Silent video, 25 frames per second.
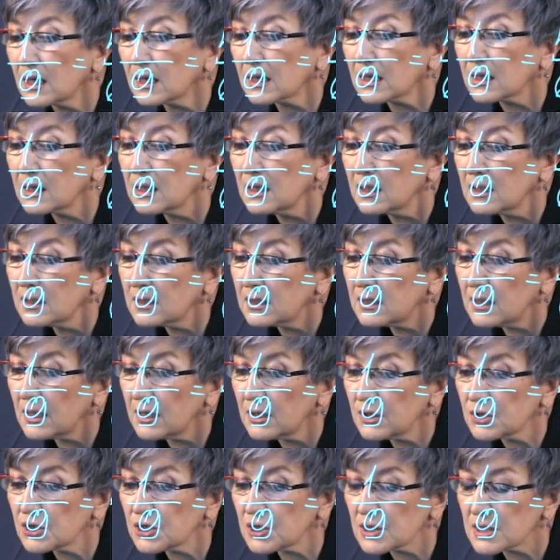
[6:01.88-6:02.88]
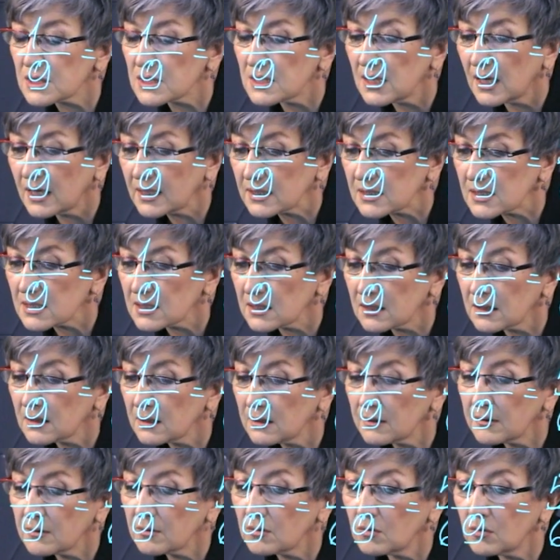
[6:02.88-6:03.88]
So 3/16
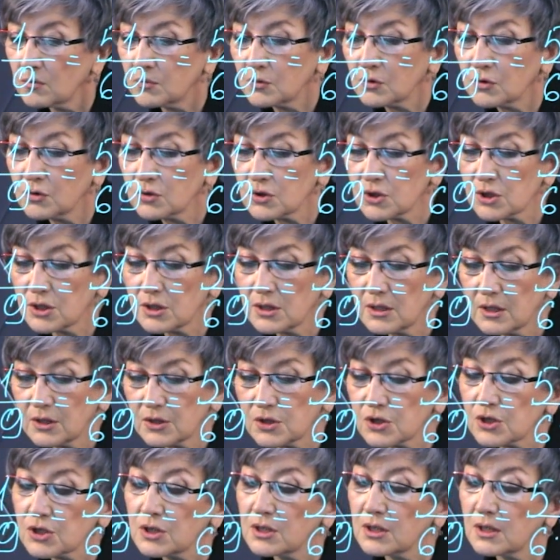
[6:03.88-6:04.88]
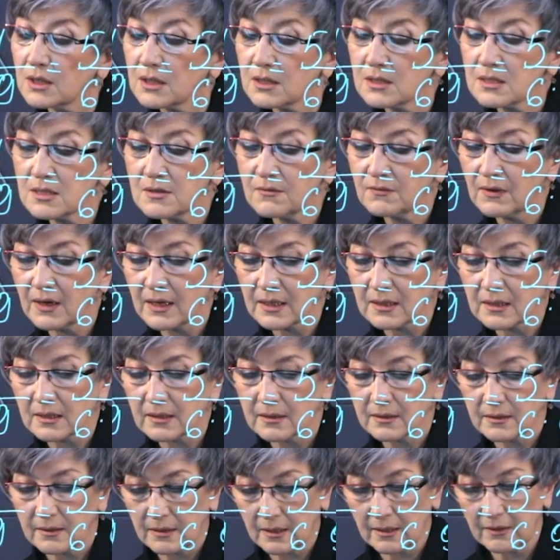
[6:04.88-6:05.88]
times 4/9 equals
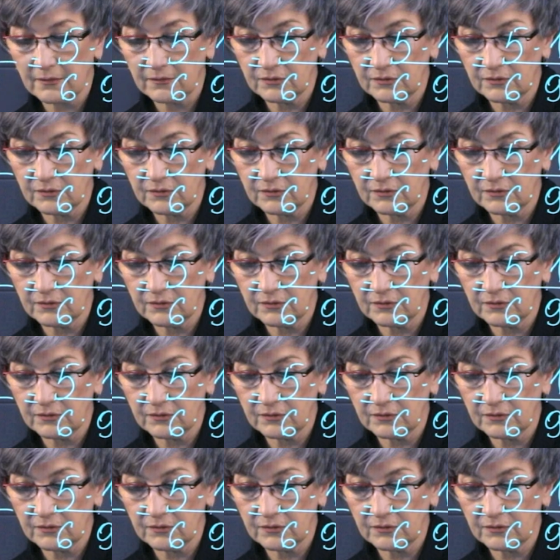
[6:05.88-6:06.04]
4/9.